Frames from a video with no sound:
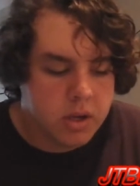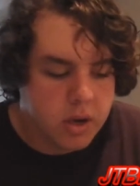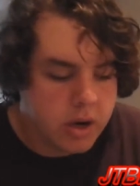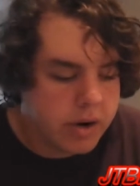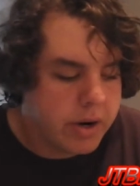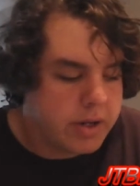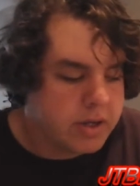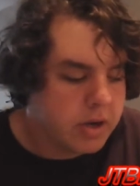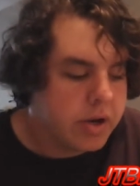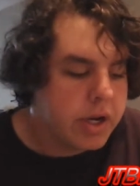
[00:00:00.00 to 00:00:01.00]
All right.
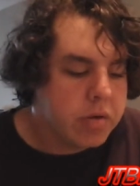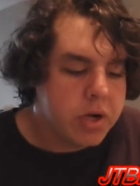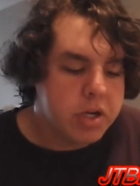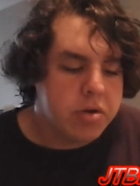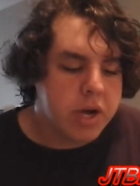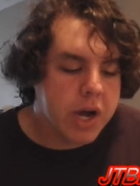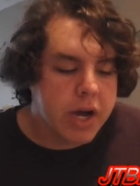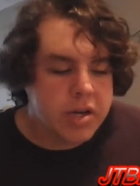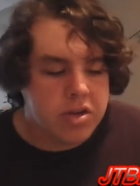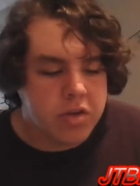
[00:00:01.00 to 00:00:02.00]
So, anyways, you
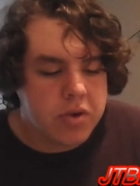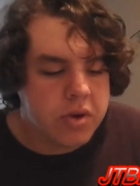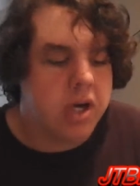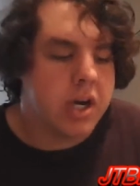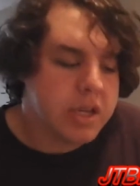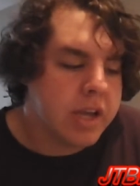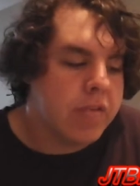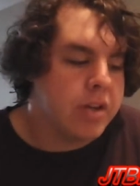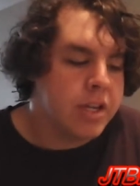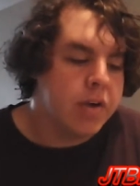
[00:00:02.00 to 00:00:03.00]
guys, if you guys
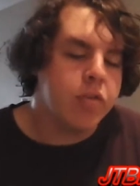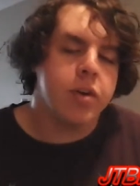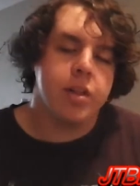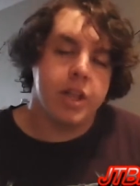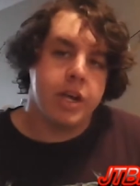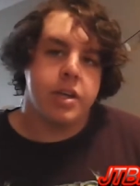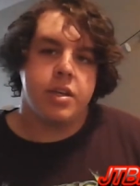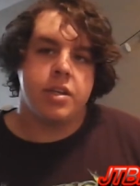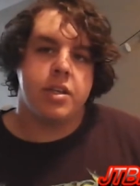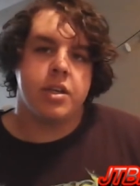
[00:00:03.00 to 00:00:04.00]
have a different
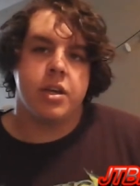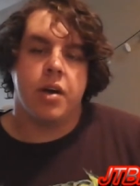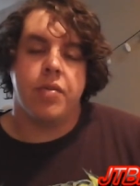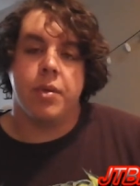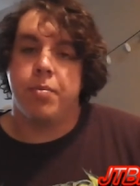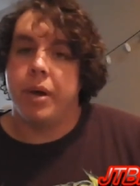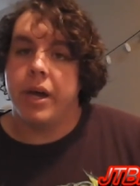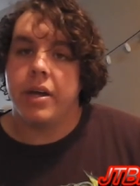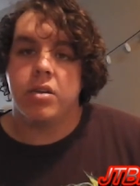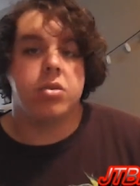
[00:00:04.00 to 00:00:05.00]
list of the
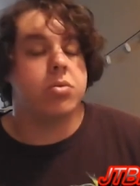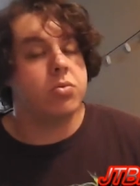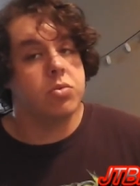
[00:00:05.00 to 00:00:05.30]
best,